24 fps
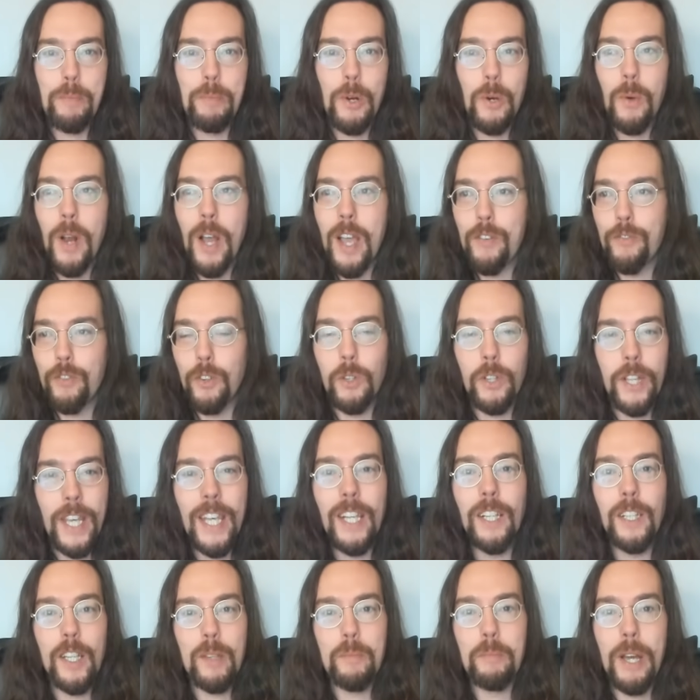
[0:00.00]
rifle
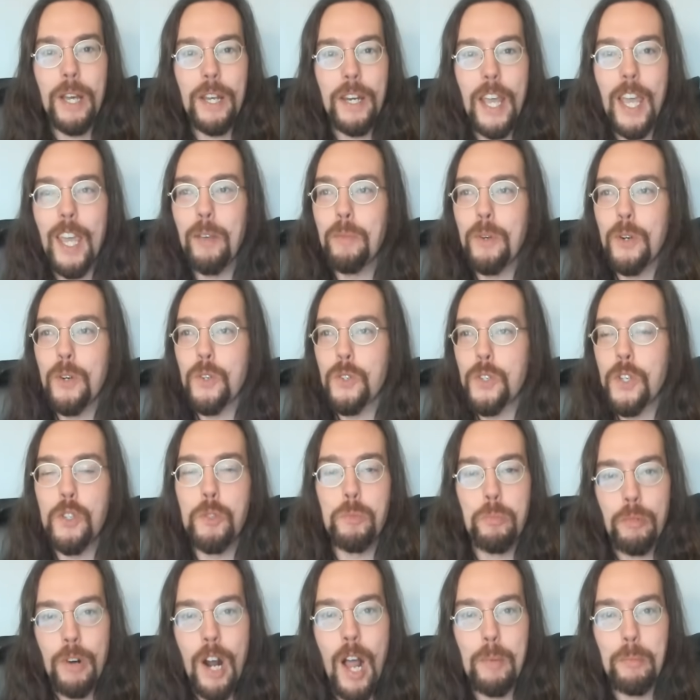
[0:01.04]
killing my neighbors, it's
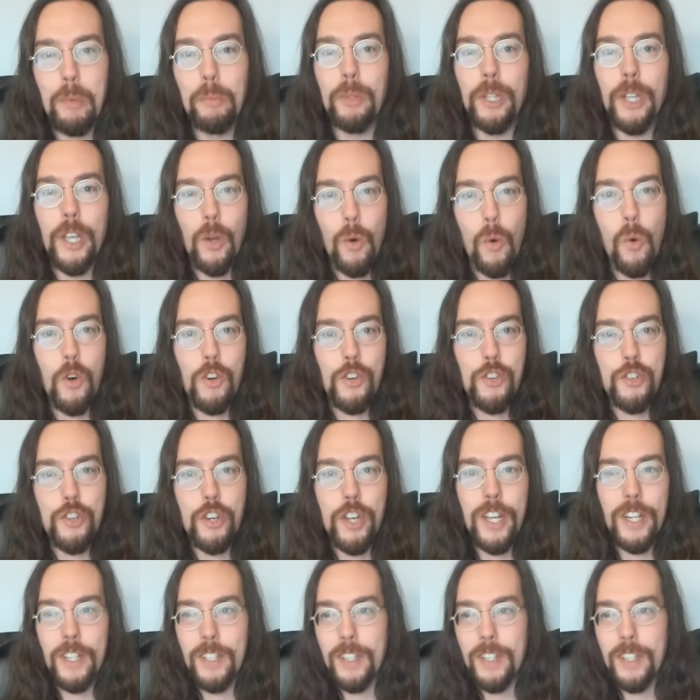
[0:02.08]
probably horseshit.